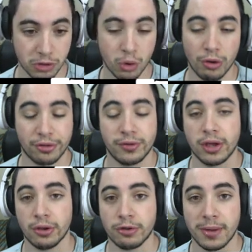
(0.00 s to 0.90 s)
Cool, so if you
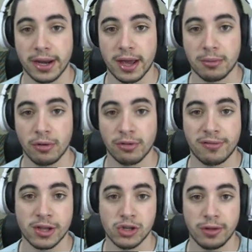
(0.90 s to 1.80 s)
kill too many animals,
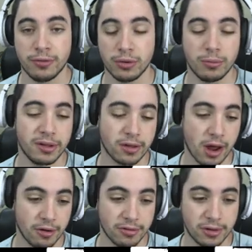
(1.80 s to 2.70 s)
eventually food will be
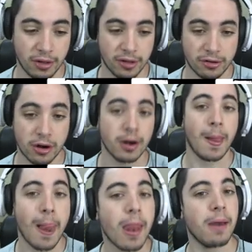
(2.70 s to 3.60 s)
scarce until they start
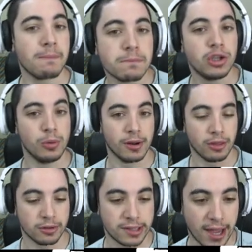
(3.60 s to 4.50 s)
doing a
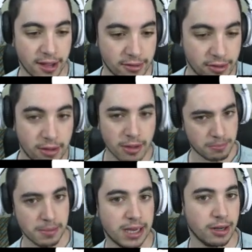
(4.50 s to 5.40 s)
little dance
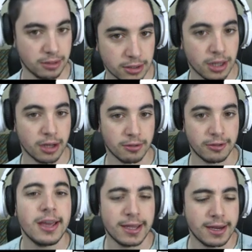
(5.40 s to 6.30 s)
making it love,
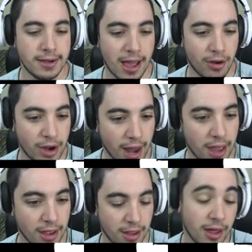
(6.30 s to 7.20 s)
get down tonight.
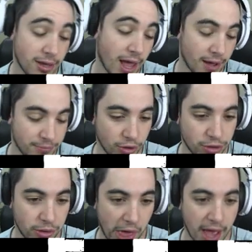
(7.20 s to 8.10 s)
Uh, yeah, they'll
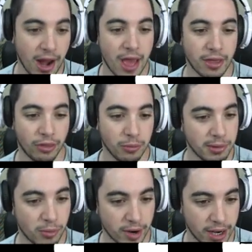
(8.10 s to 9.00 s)
do that, and then there'll be
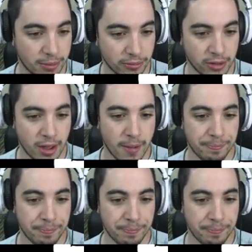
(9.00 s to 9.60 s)
more animals.